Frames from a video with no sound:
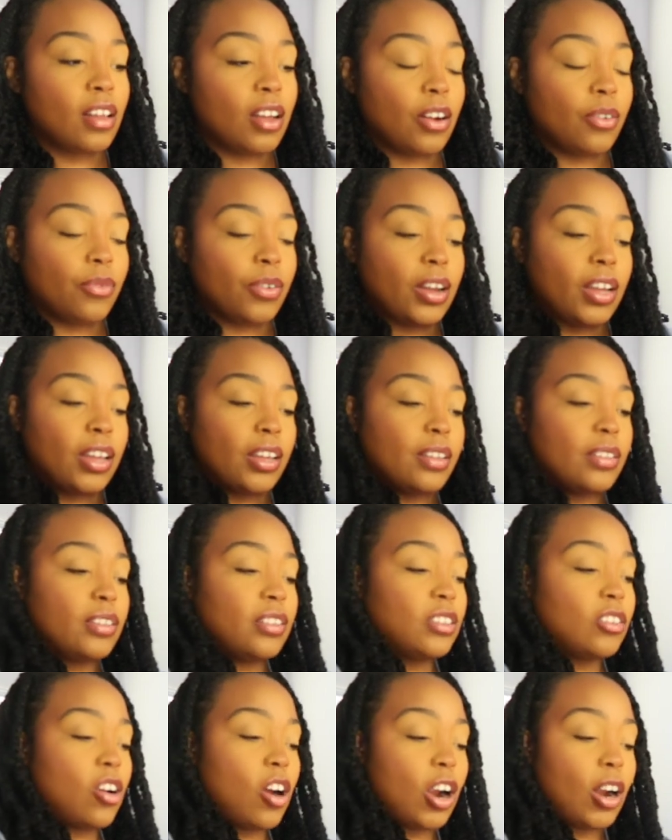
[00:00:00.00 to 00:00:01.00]
all right
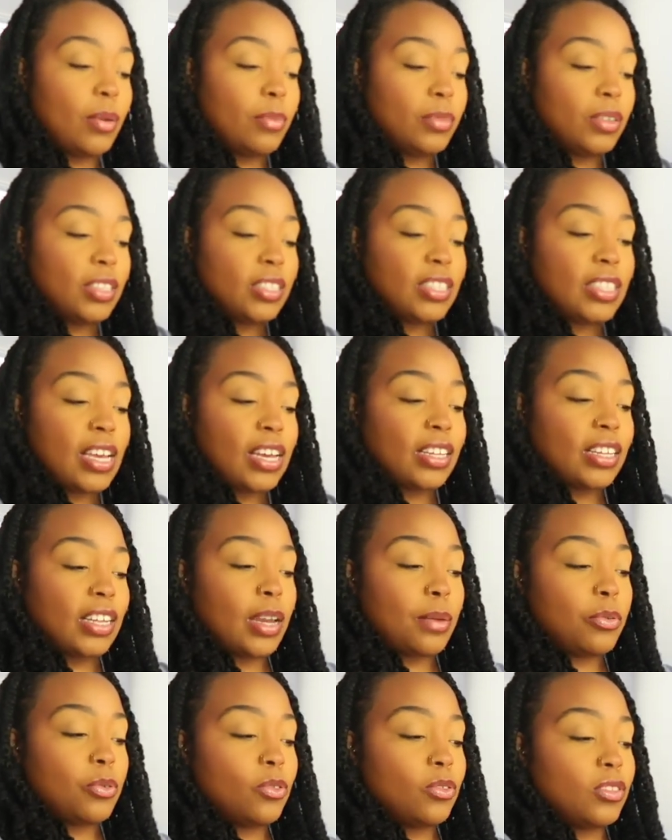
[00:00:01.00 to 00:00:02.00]
karma. Exactly.
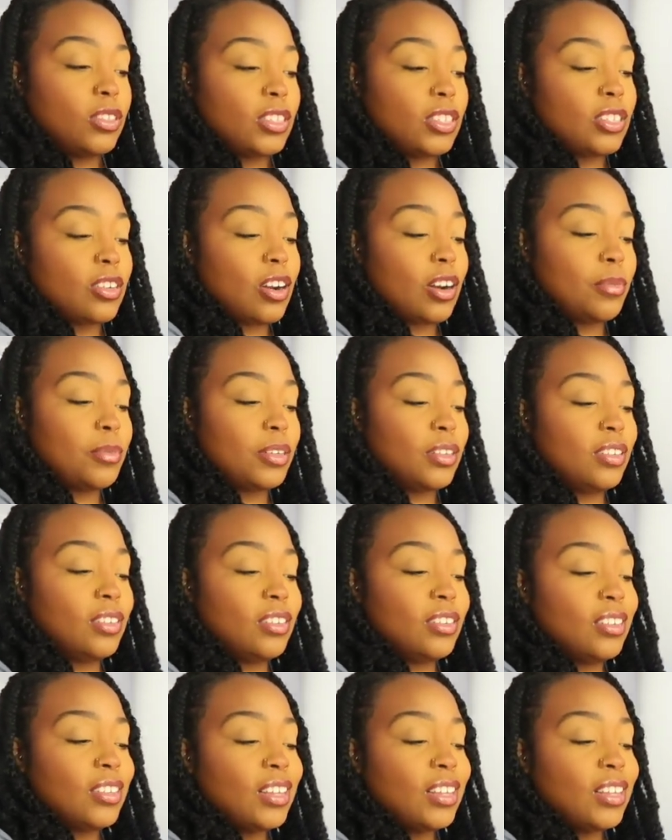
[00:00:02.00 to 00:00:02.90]
I pulled this karma